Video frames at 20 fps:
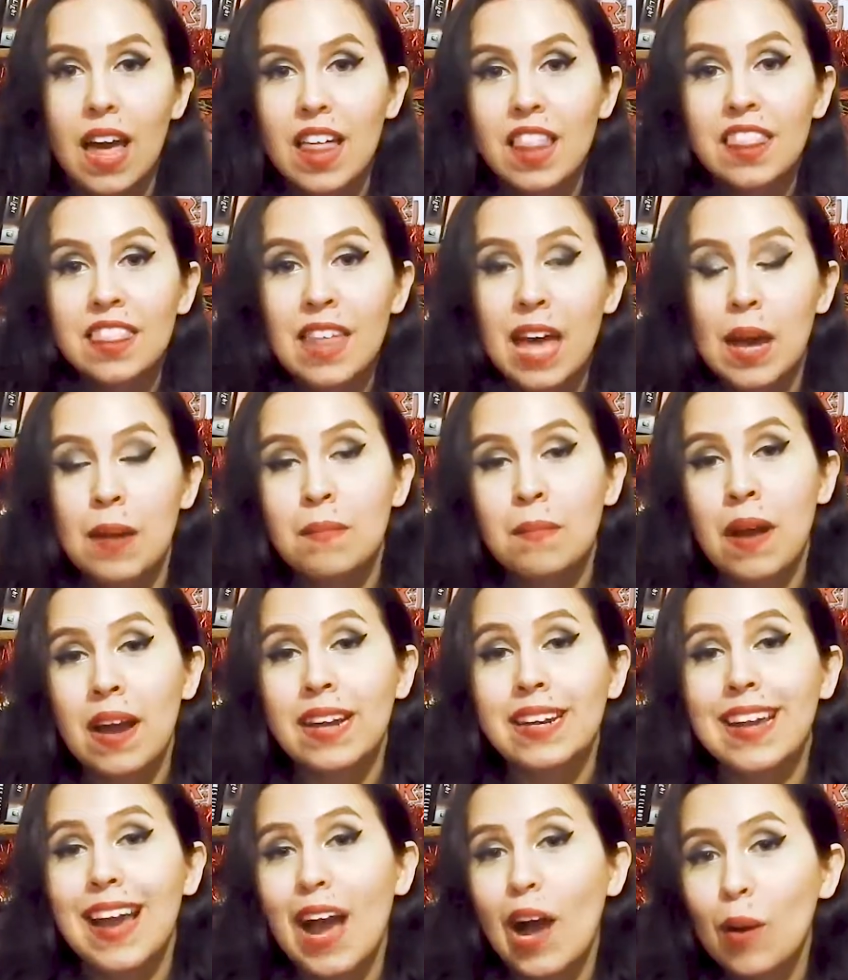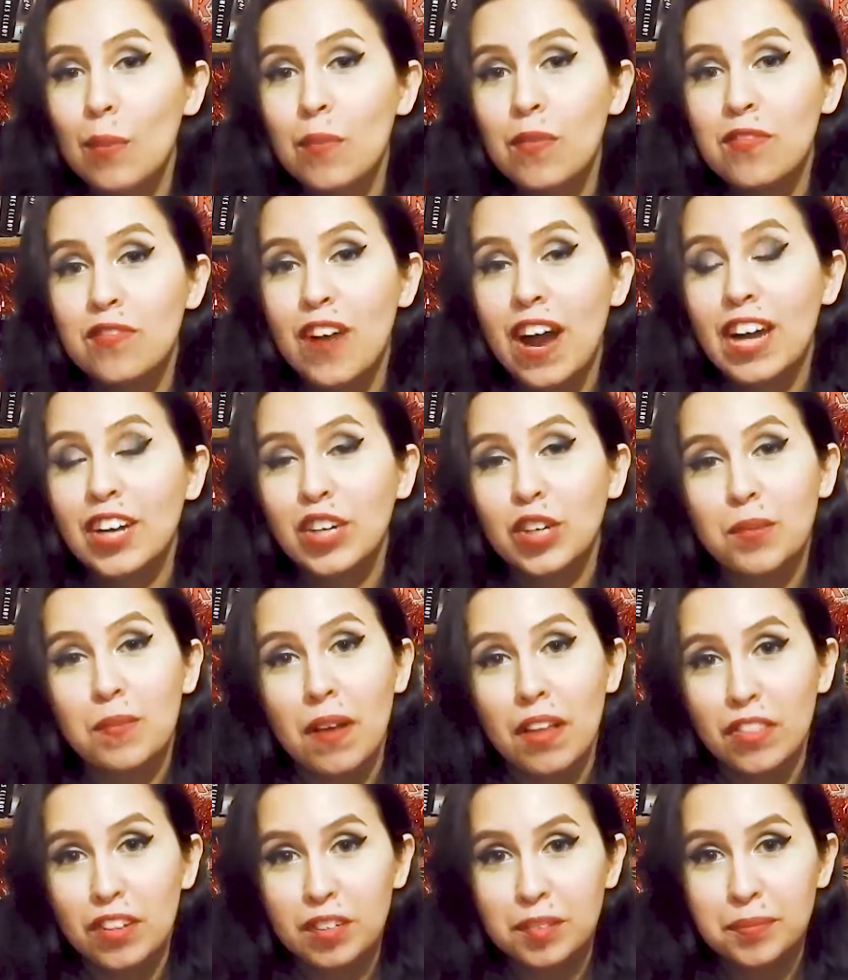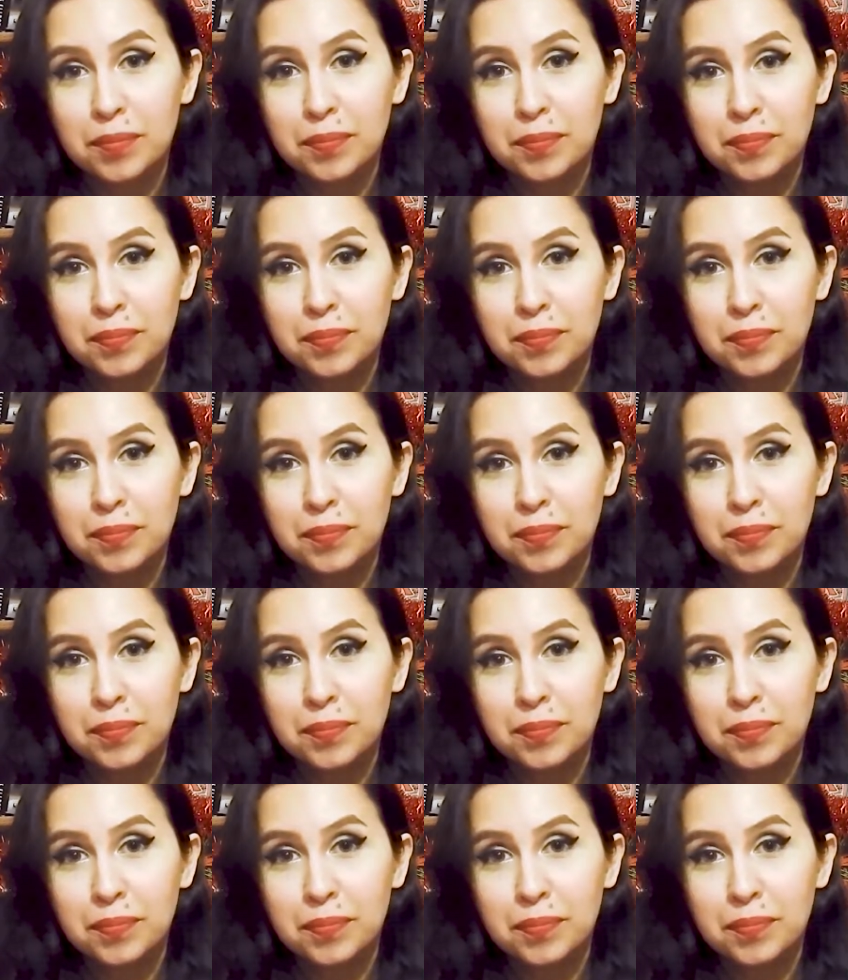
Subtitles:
that might help find her mother.